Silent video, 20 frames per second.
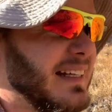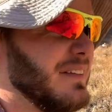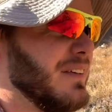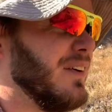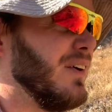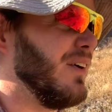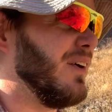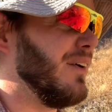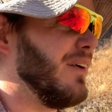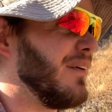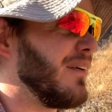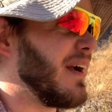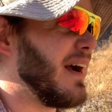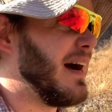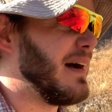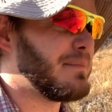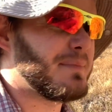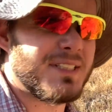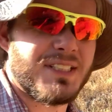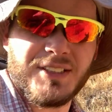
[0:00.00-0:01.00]
and the
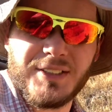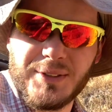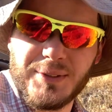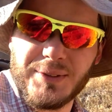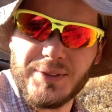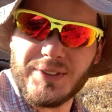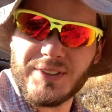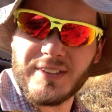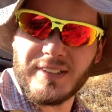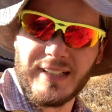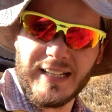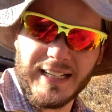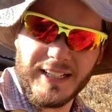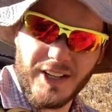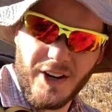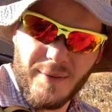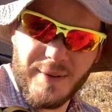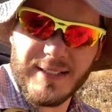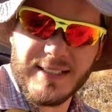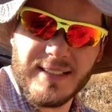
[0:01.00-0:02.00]
Hohokam to use to like
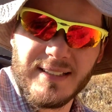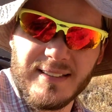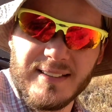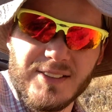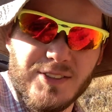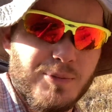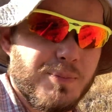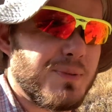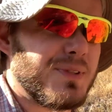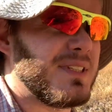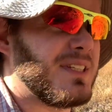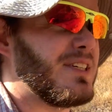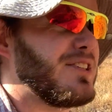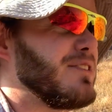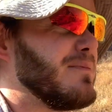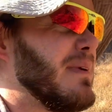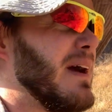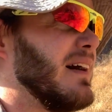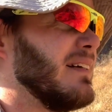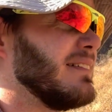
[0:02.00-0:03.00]
go into the
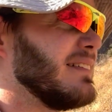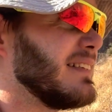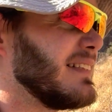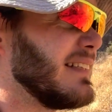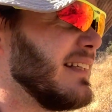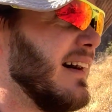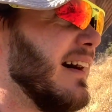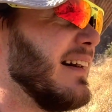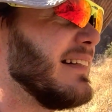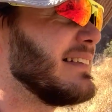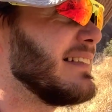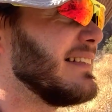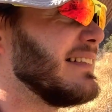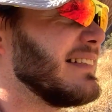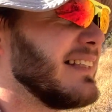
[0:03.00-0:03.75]
Superstition Mountains to hunt and